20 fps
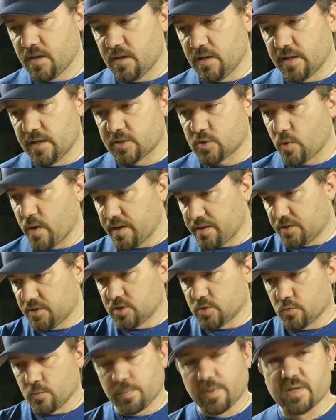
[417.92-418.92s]
It's great to
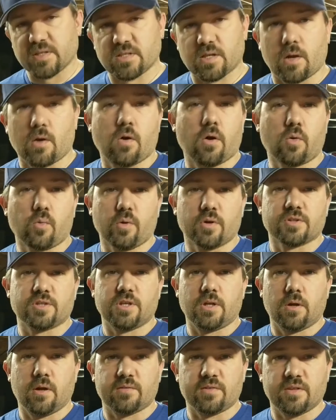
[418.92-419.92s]
just replace that hardware so
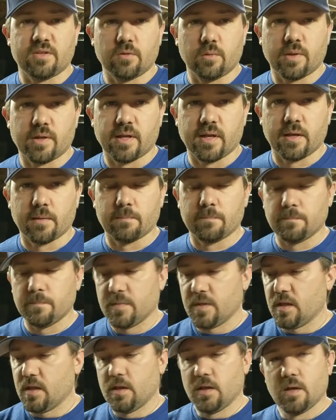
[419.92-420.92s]
you don't have to deal with it again.
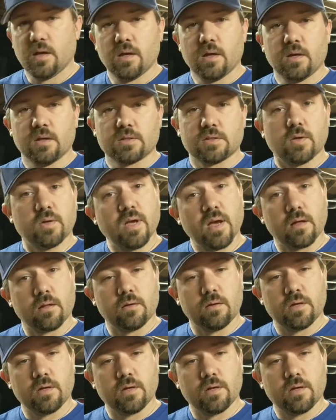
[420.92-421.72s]
So yeah, there